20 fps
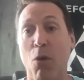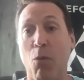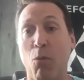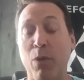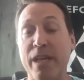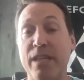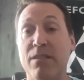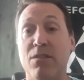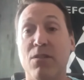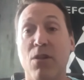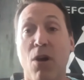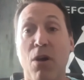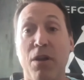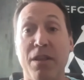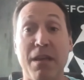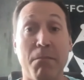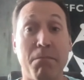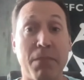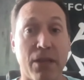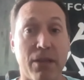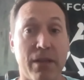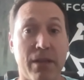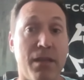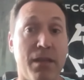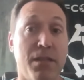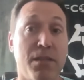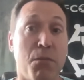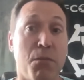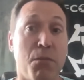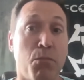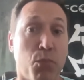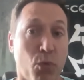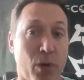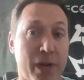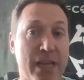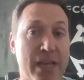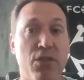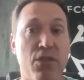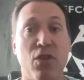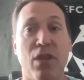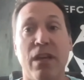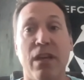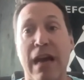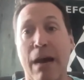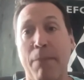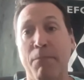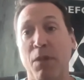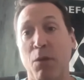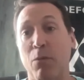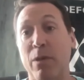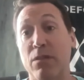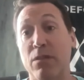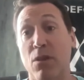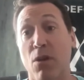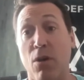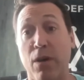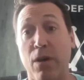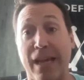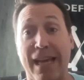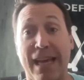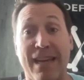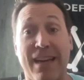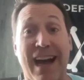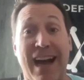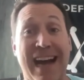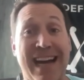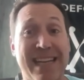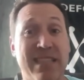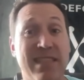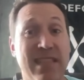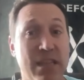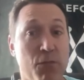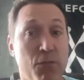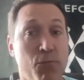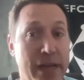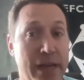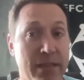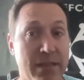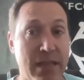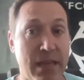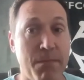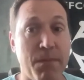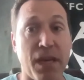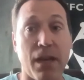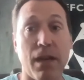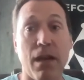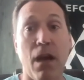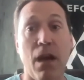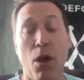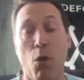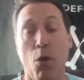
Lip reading: we saw the ability to bridge the gap that we saw in IT red teaming